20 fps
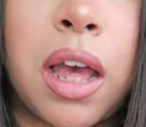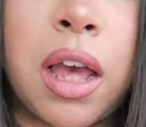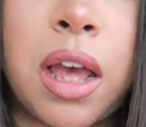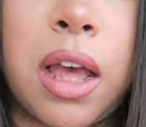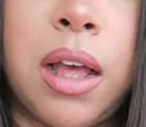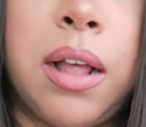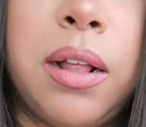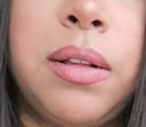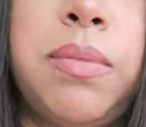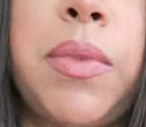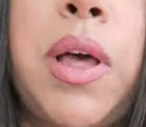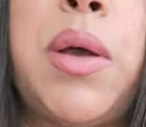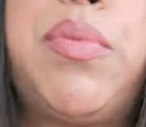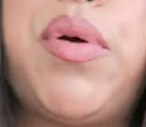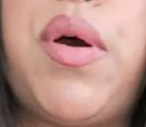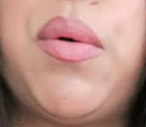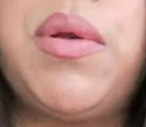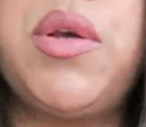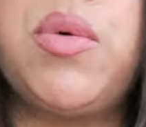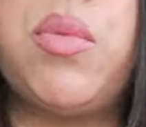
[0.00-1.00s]
I'll
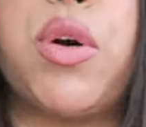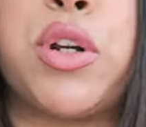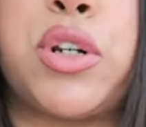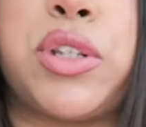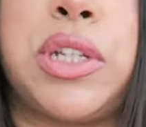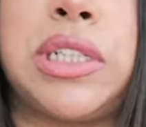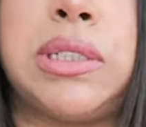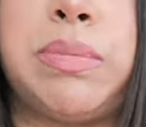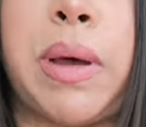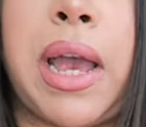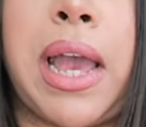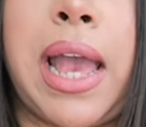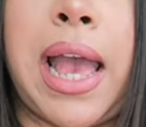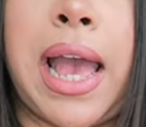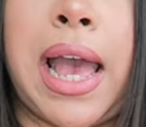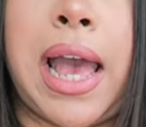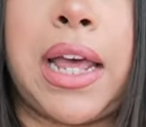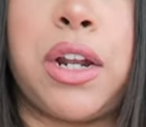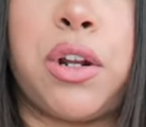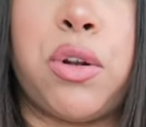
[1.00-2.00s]
probably wash this by
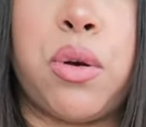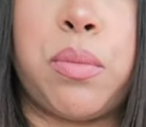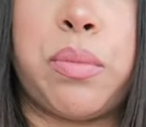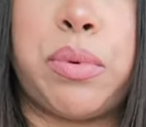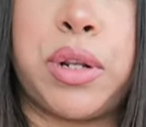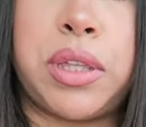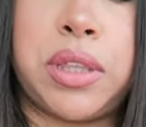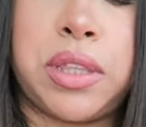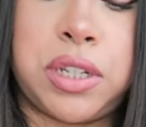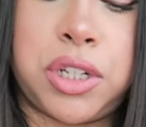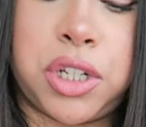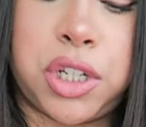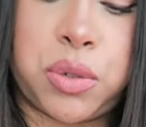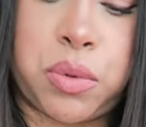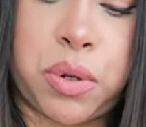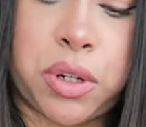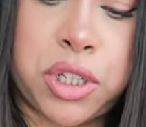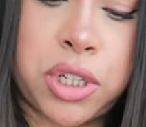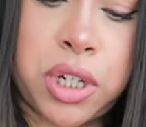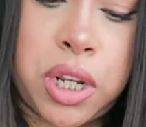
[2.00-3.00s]
hand and not put it in the
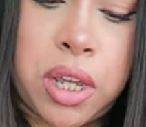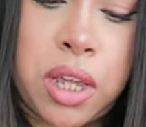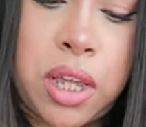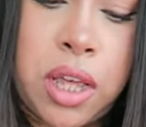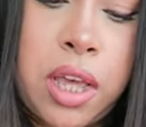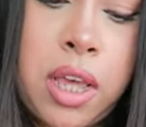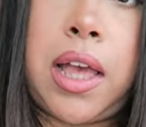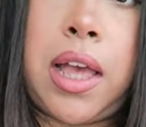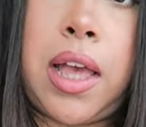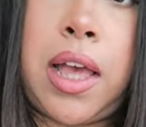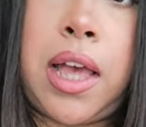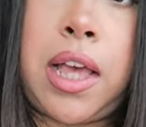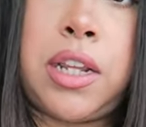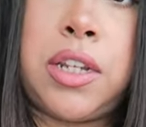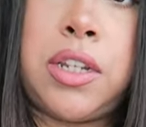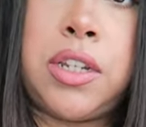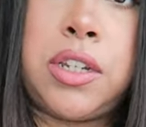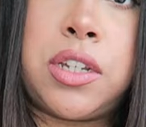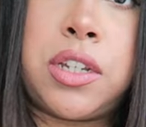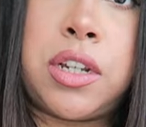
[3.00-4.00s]
dishwasher.
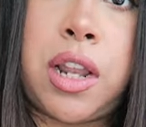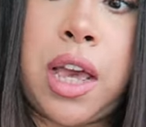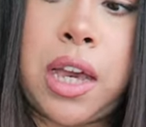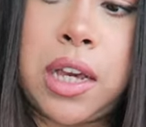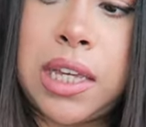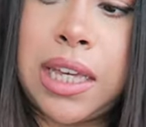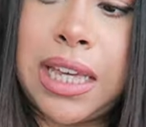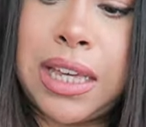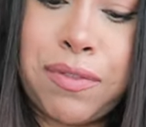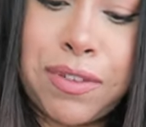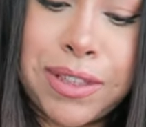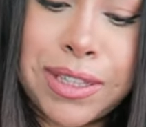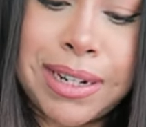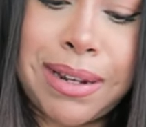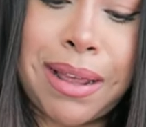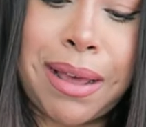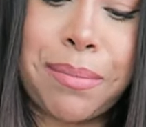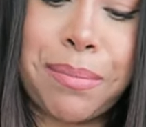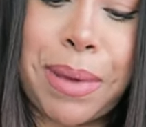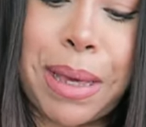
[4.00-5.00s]
And like even
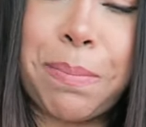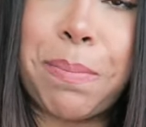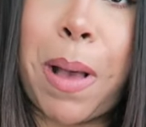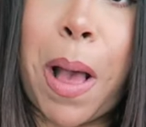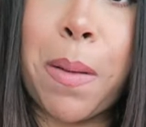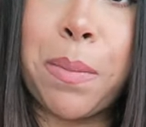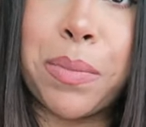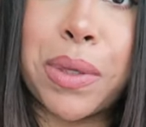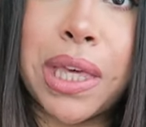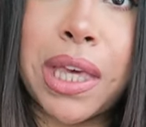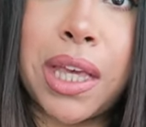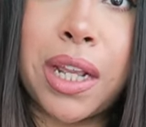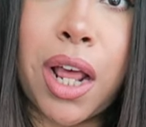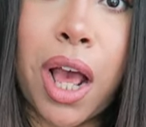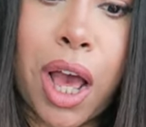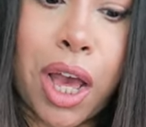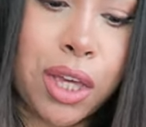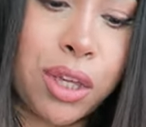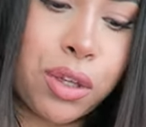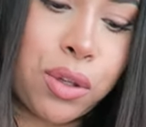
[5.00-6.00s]
to like make
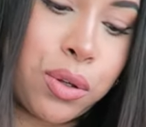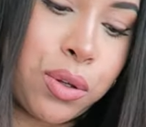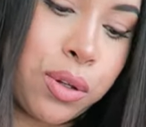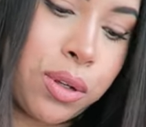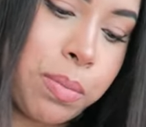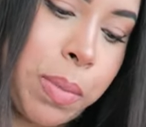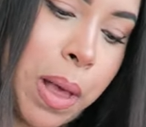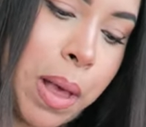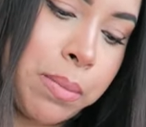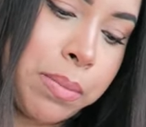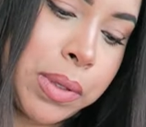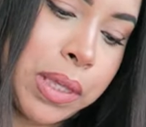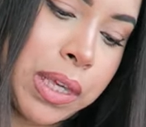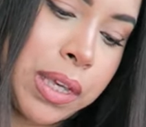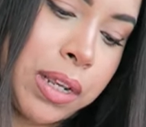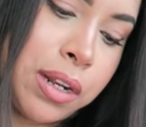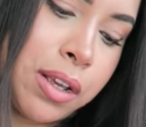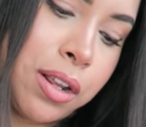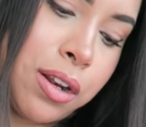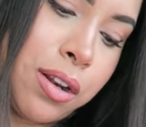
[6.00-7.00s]
pumpkin, I cook
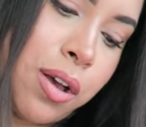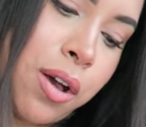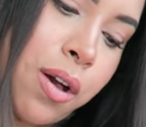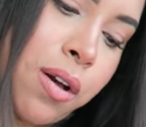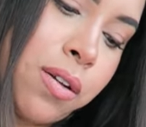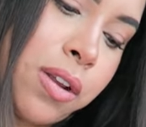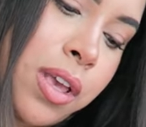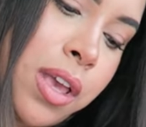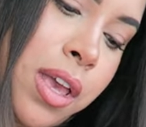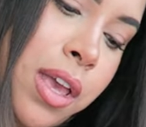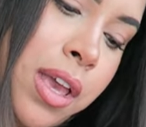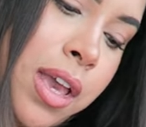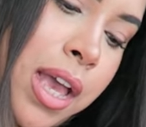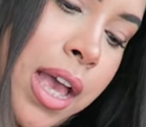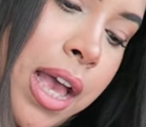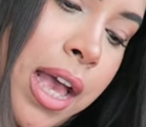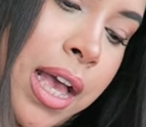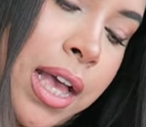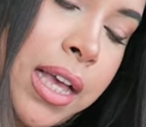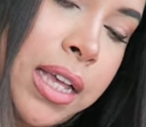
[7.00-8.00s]
pumpkin a lot
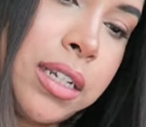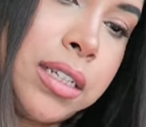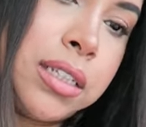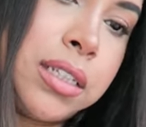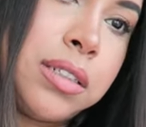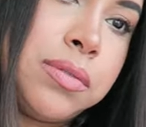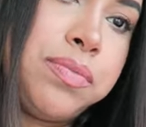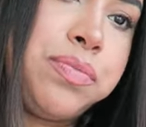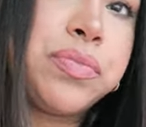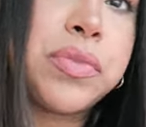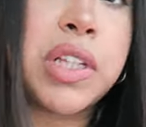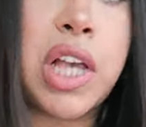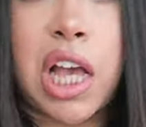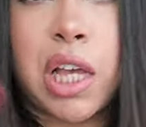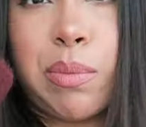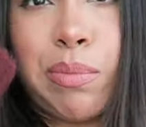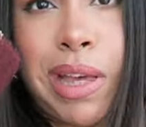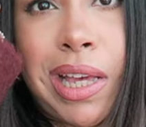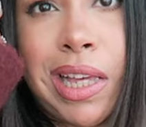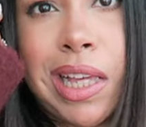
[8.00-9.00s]
and
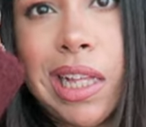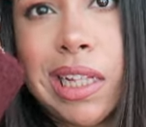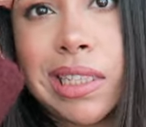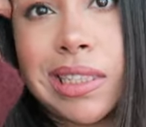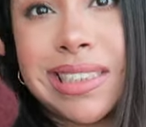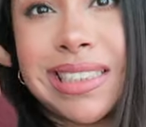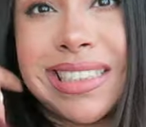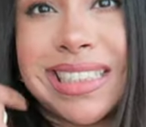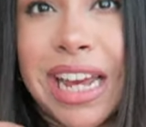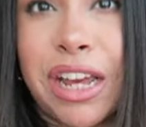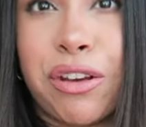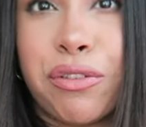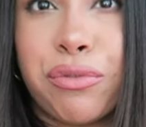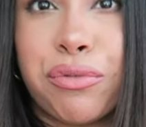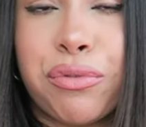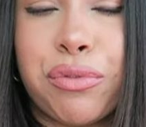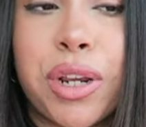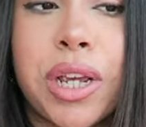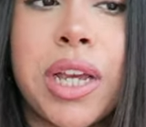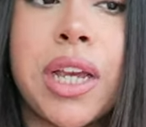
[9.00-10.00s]
I make it
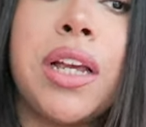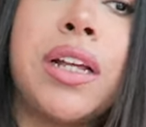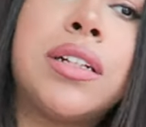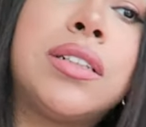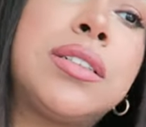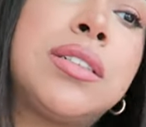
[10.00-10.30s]
savory.